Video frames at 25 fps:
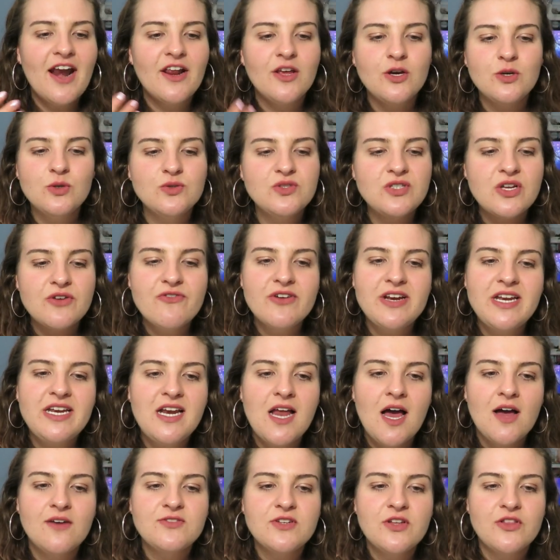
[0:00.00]
And I also really
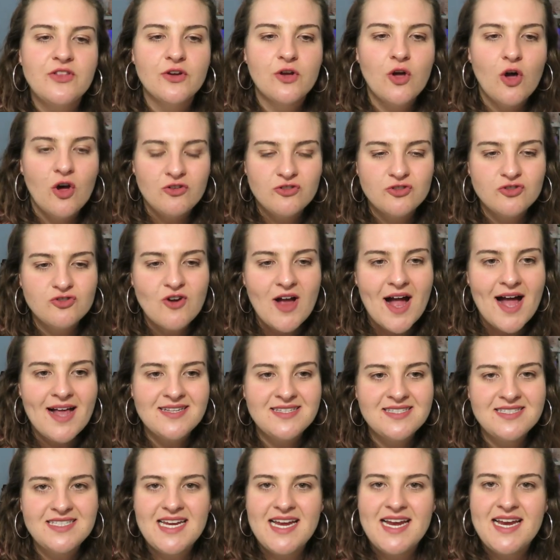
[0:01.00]
loved the
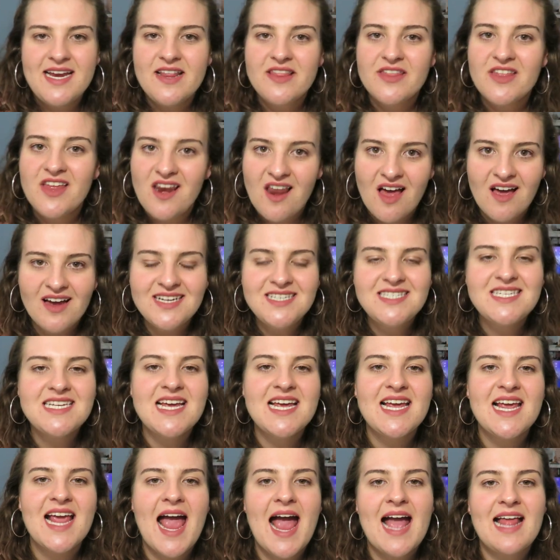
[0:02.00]
contrast in the
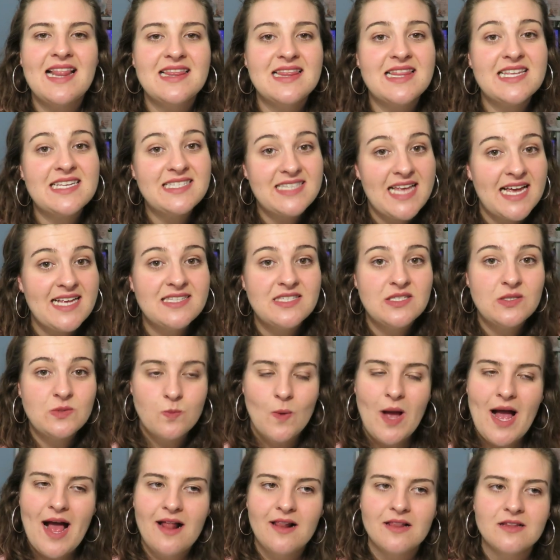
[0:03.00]
lighting and the sets as
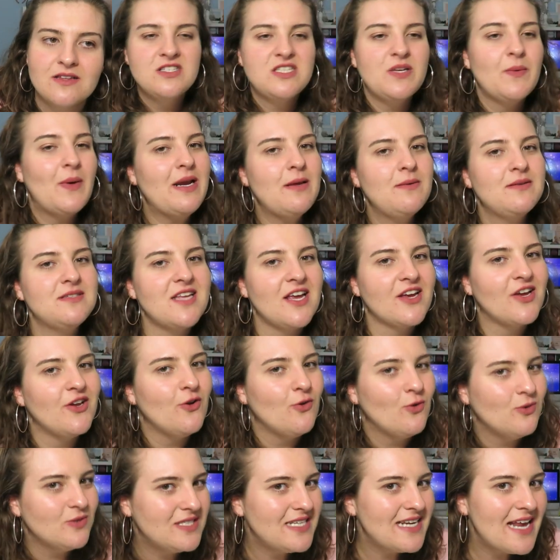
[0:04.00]
well. So when it was like
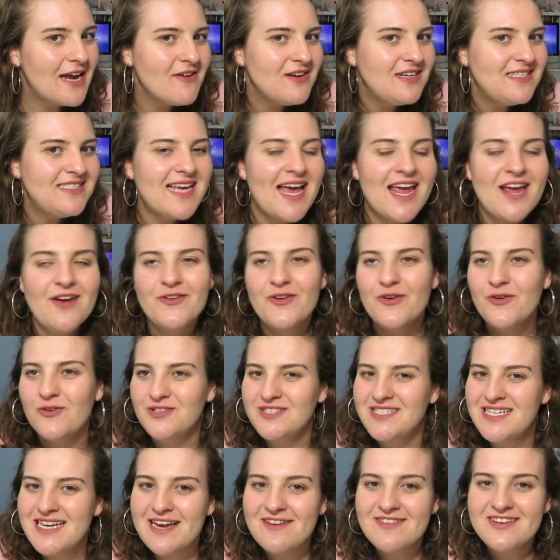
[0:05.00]
an ordinary day on
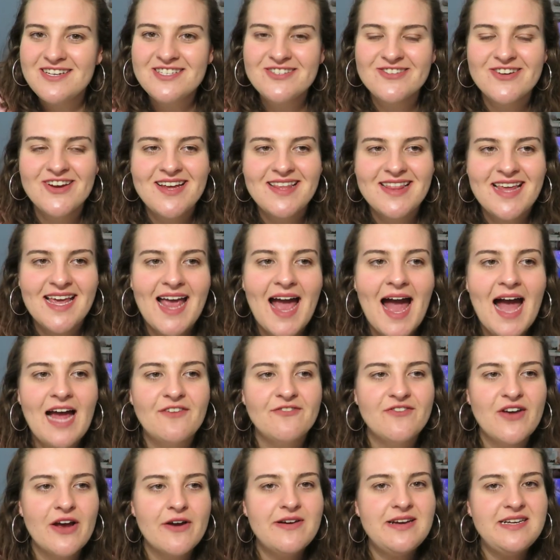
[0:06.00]
ordinary street, they
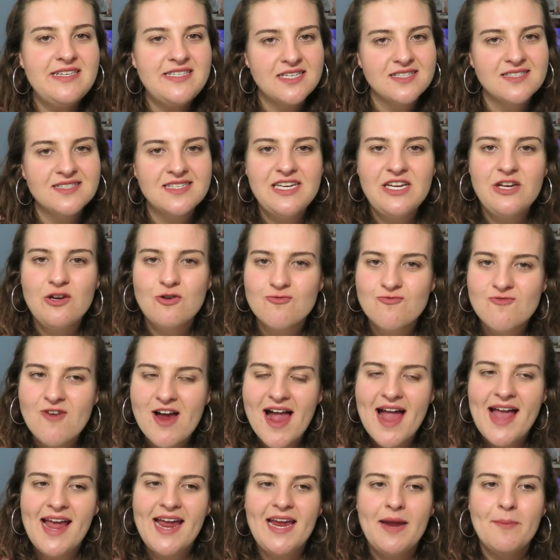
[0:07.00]
had very dusky
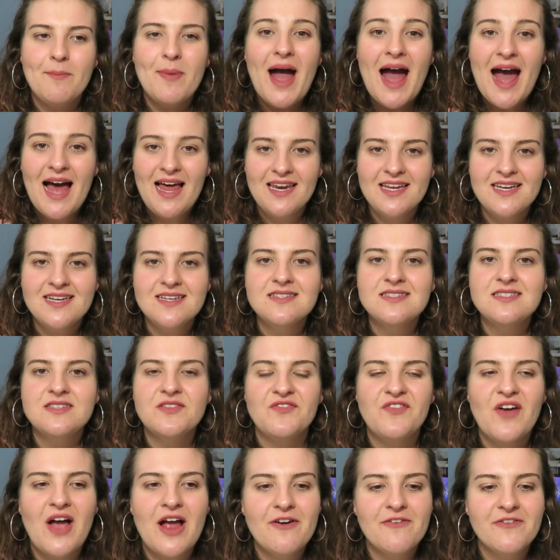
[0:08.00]
grey palettes,
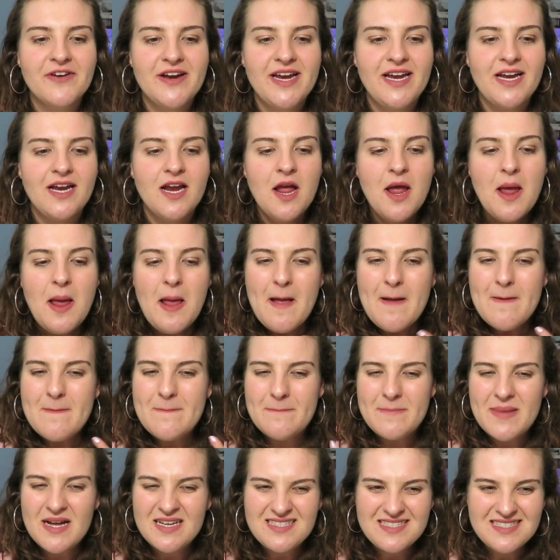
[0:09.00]
very
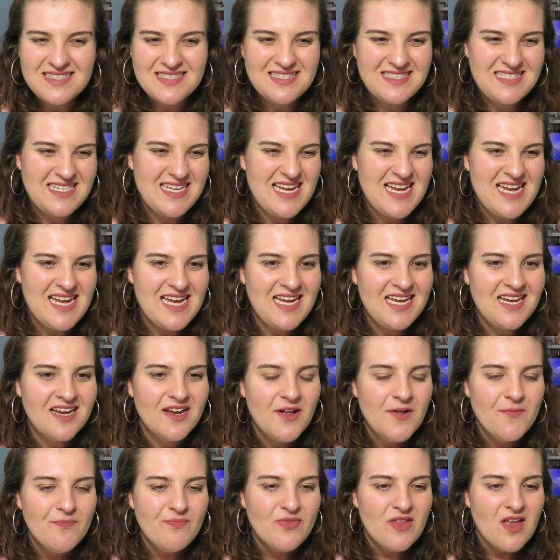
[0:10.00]
musty
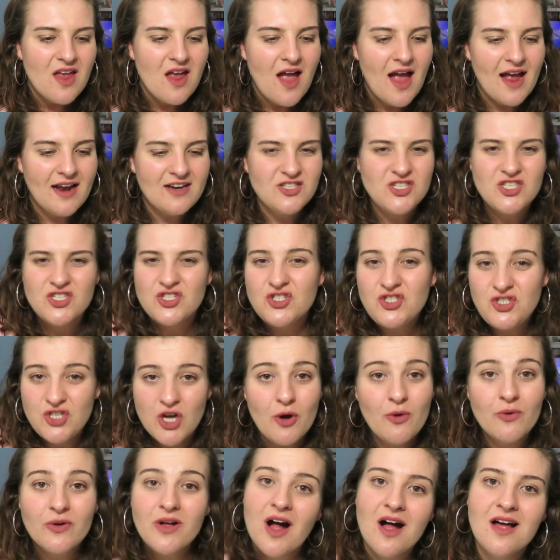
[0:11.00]
and just
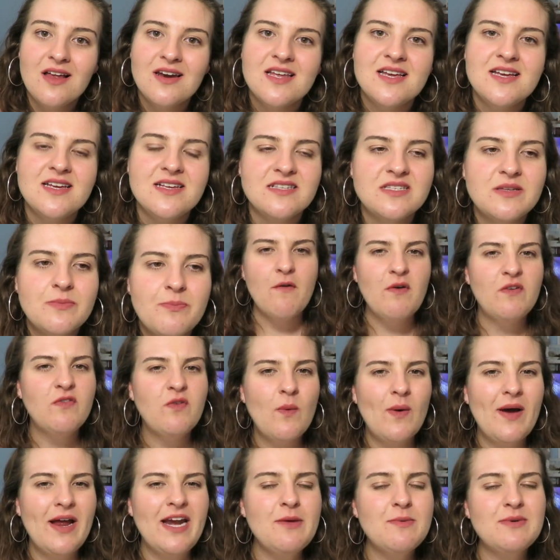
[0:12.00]
dull colours.
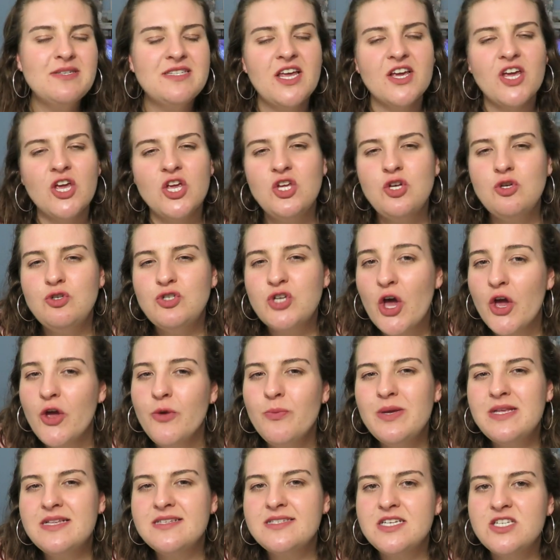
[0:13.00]
However, when it was like a
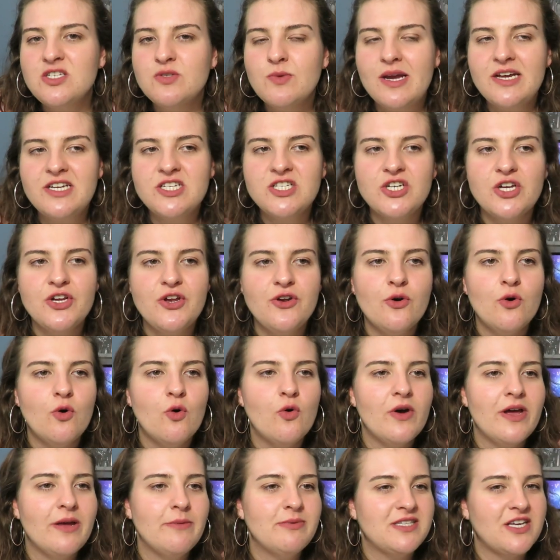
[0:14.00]
utopian situation,
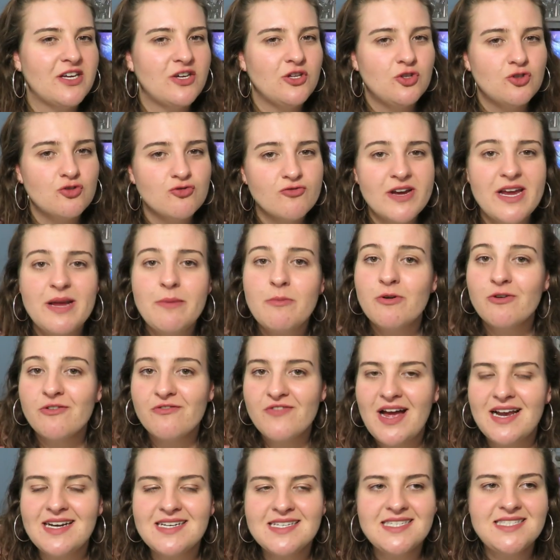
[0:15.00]
or it was like a dream or a
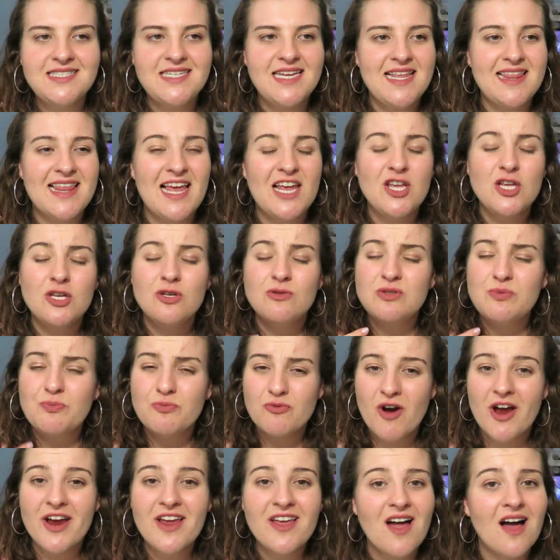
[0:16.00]
fantasy, they used
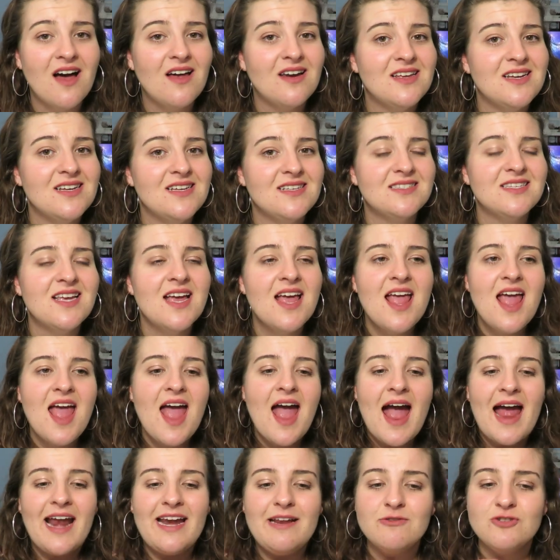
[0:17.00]
bright colours,
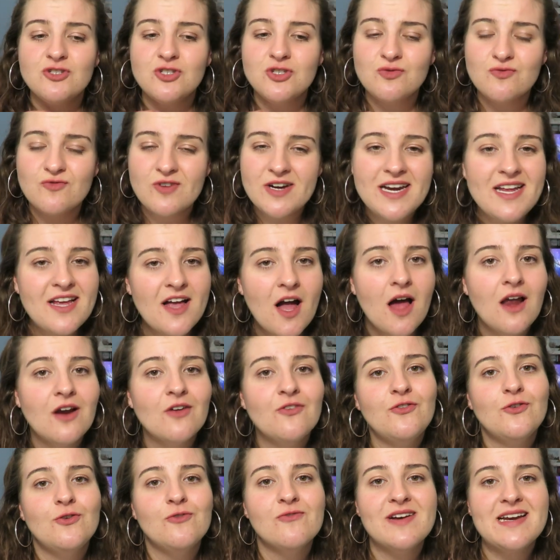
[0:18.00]
and it was just really
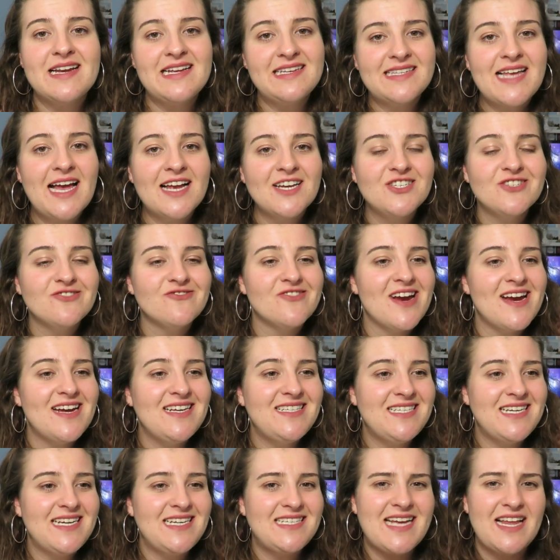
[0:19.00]
colourful, really
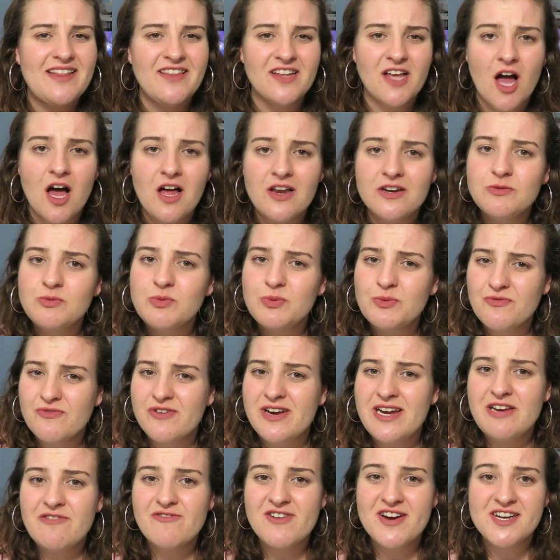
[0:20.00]
saturated, and the colours were
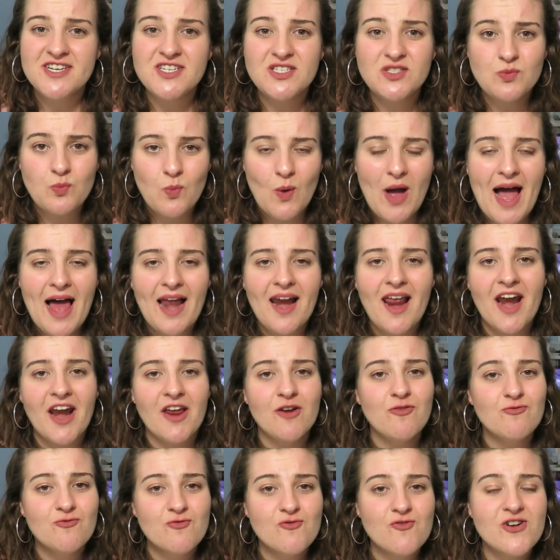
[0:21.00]
really rich as well. And
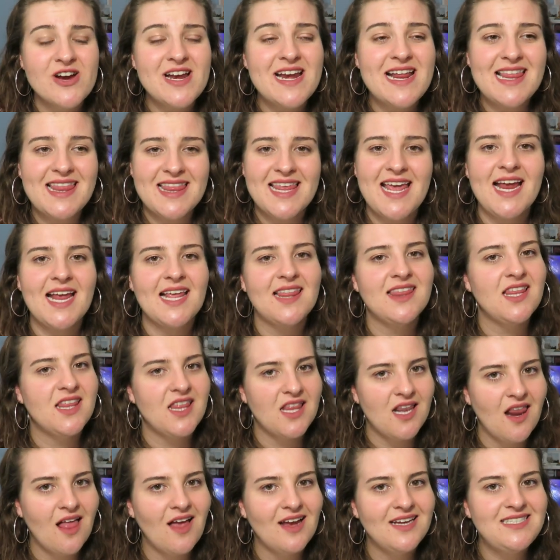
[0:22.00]
I really think that
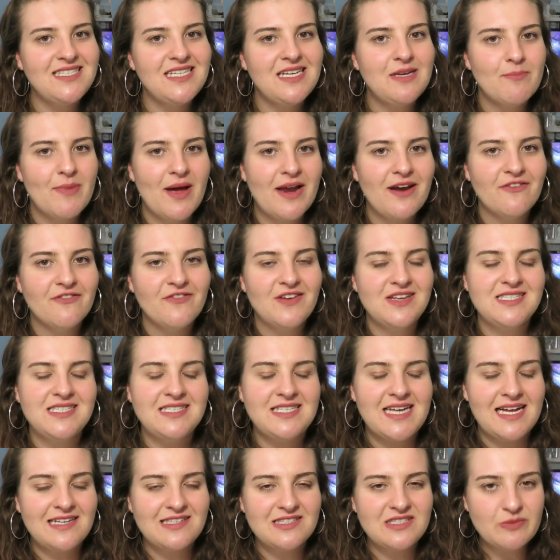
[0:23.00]
the lighting
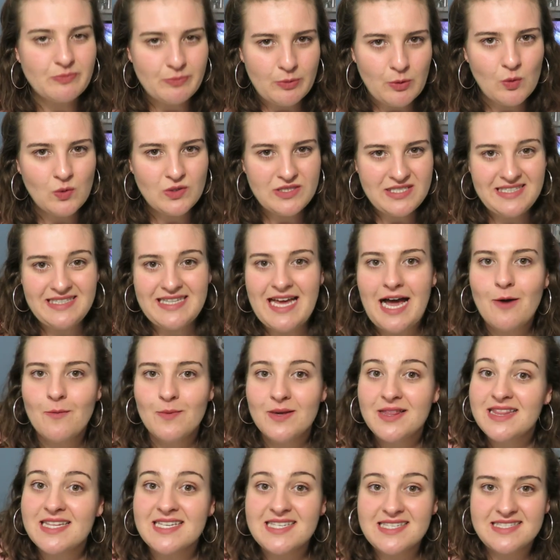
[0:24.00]
benefited and supported that
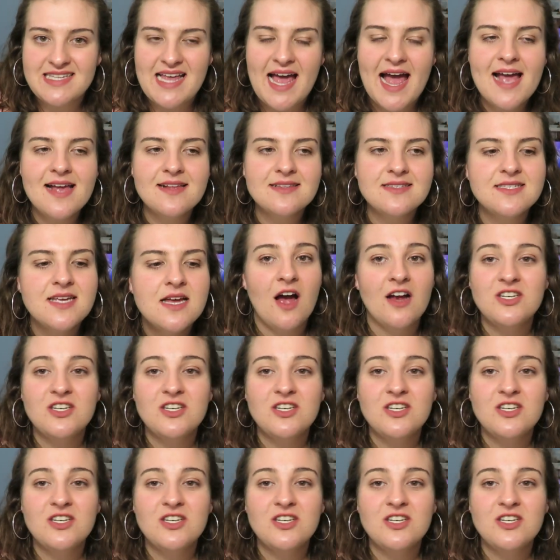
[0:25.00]
with the set.